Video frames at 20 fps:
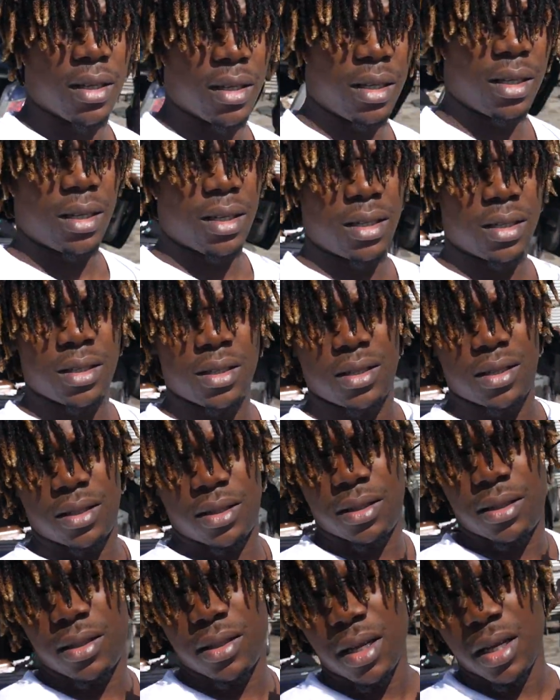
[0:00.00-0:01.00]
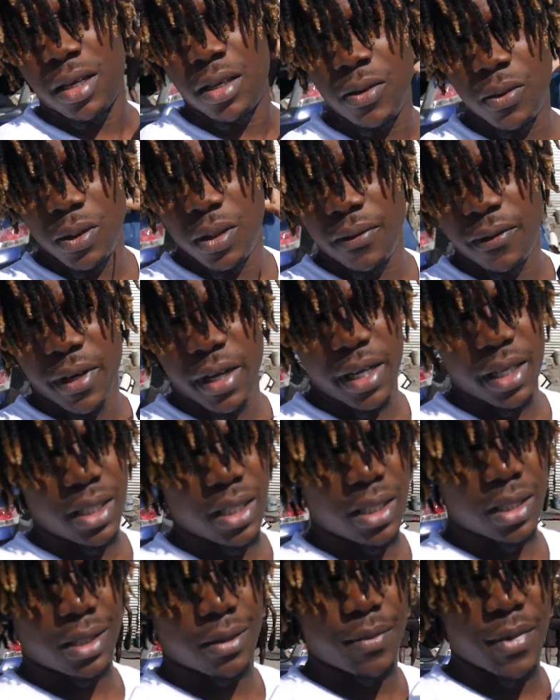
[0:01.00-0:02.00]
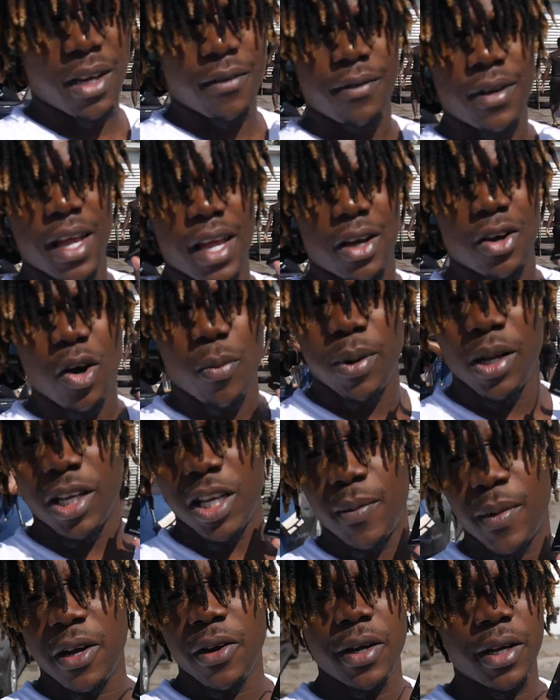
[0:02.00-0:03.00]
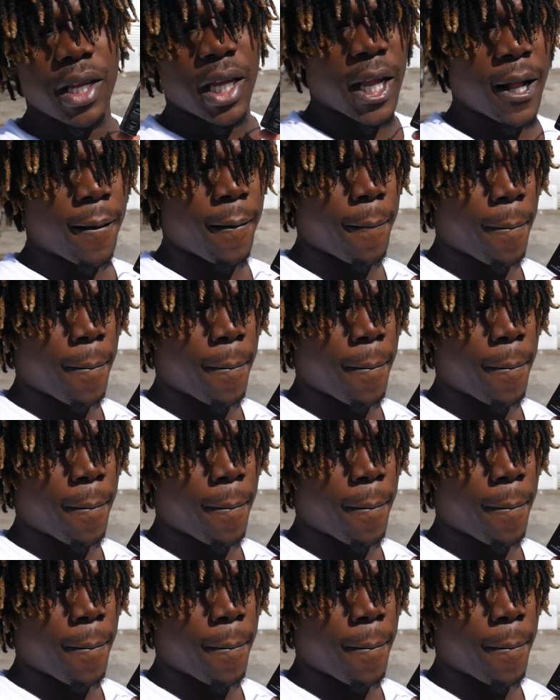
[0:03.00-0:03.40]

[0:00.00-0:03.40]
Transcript: is a new device. I have like a couple of them already.